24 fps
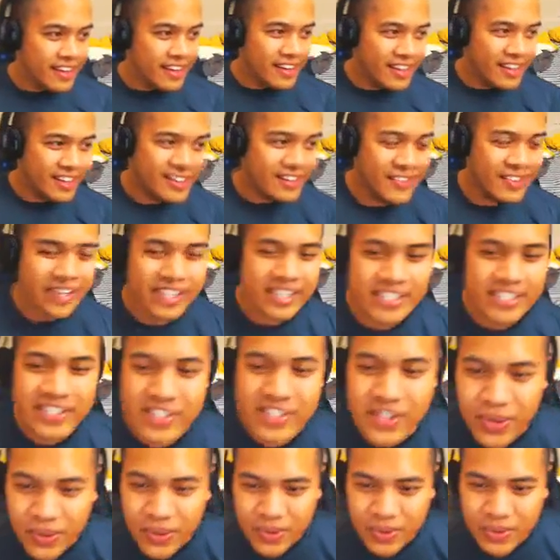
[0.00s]
All right,
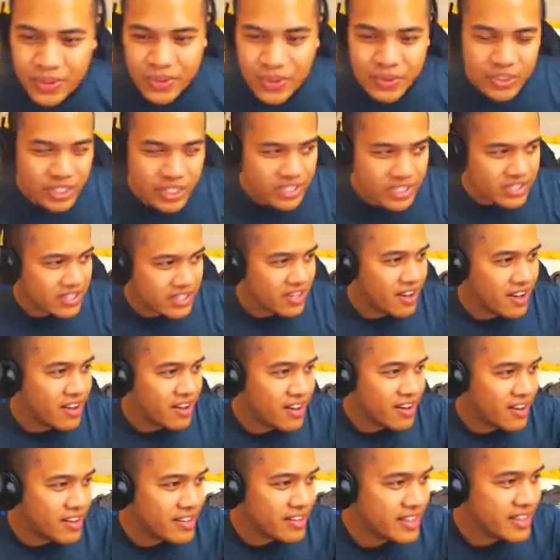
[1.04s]
so you just
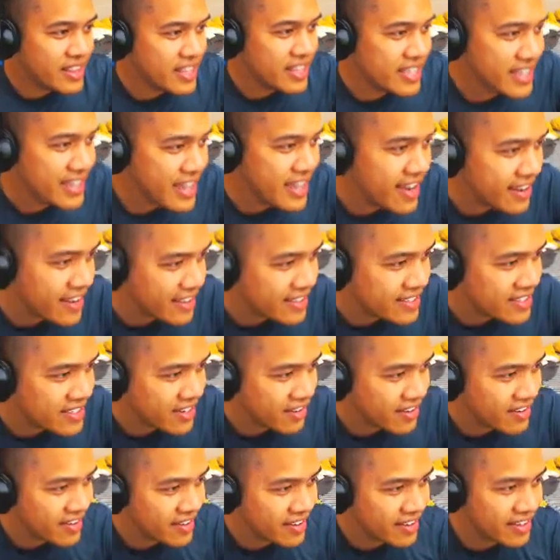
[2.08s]
saw the cat and
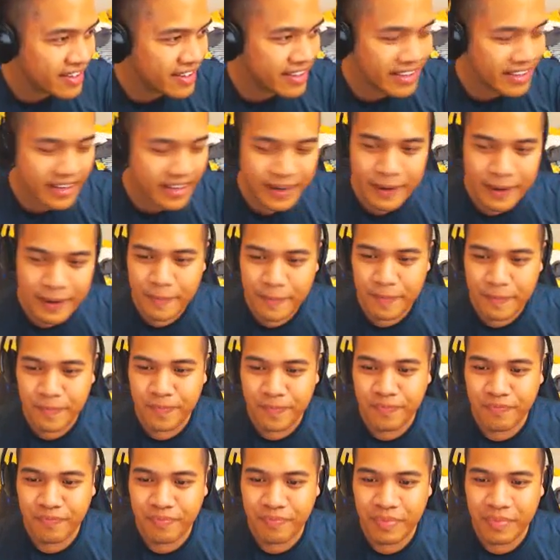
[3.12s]
dog um,
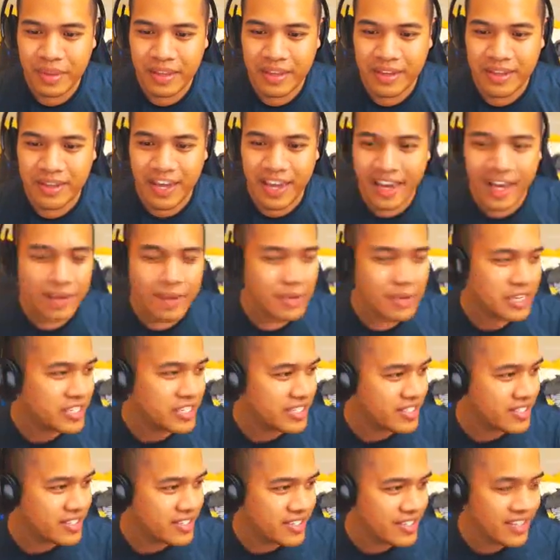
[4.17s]

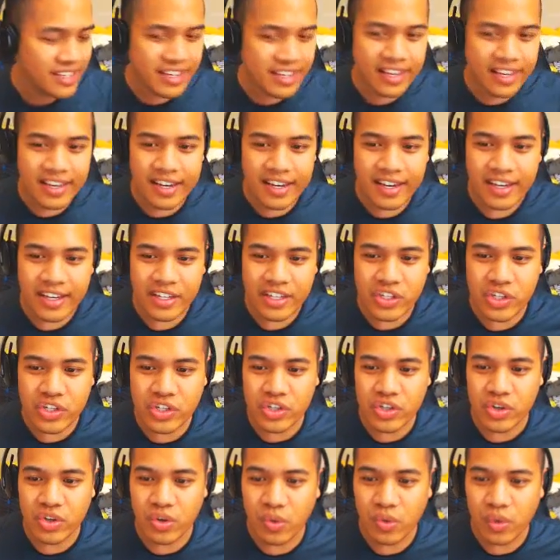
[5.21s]
animations, and
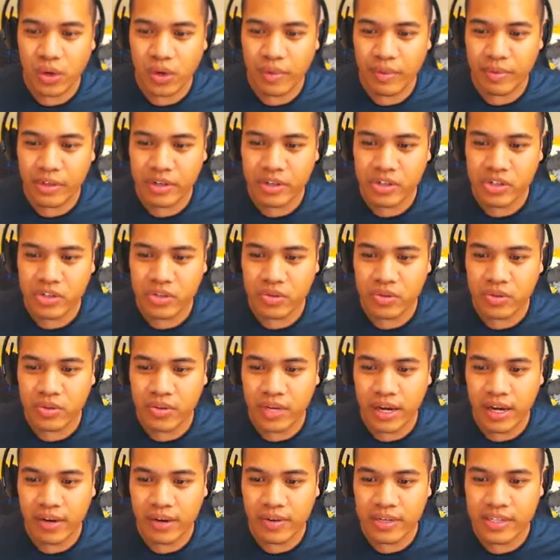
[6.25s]
so what I'm going to show you
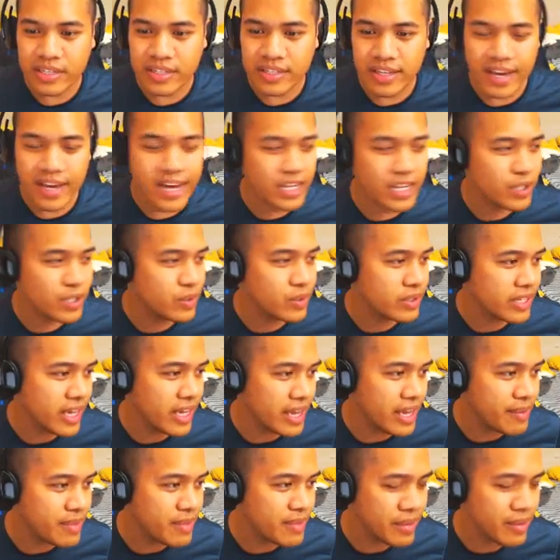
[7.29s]
now is the actual
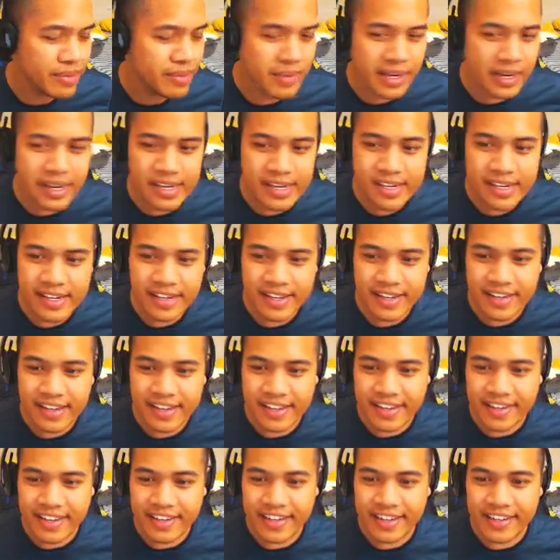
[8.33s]
game that we made.
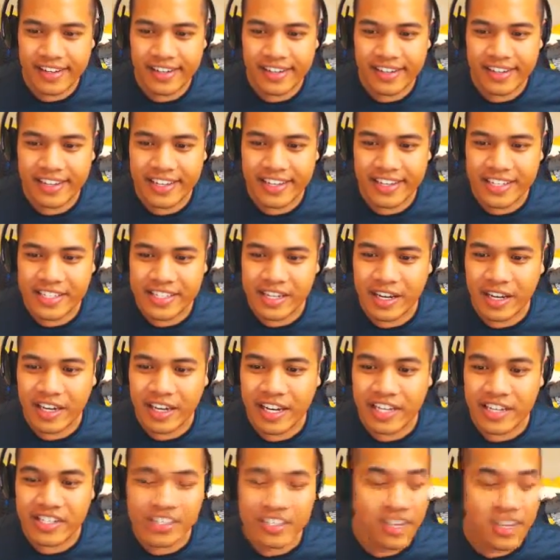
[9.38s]

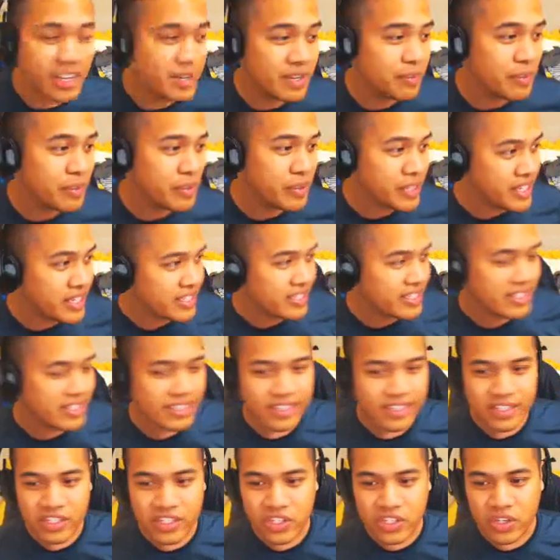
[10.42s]
It's not complete.
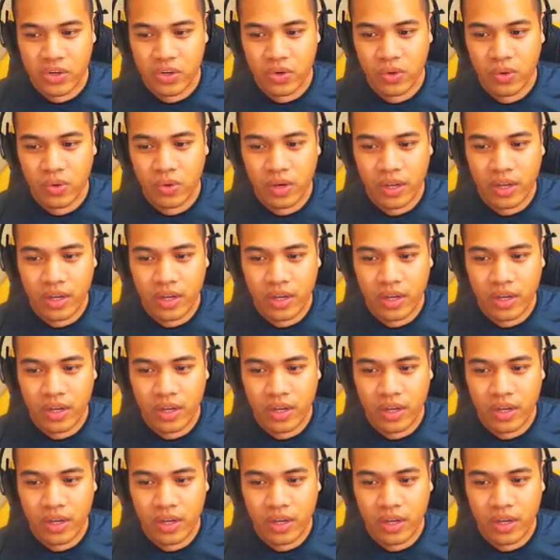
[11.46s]
So